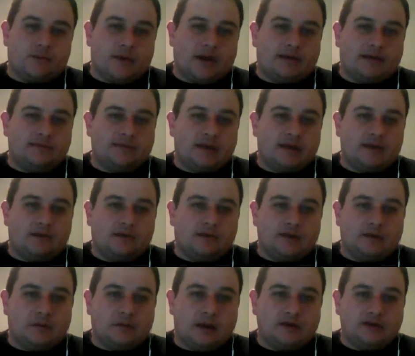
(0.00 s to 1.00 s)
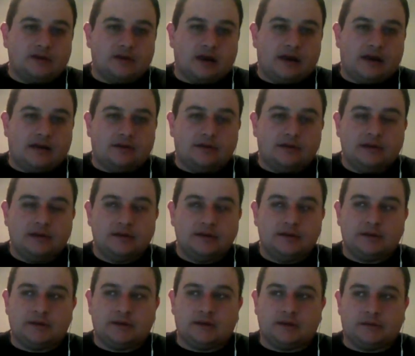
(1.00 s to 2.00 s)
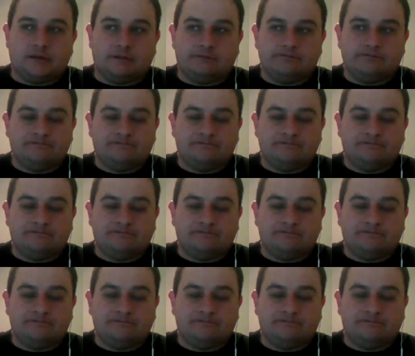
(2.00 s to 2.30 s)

pass that on to my child. One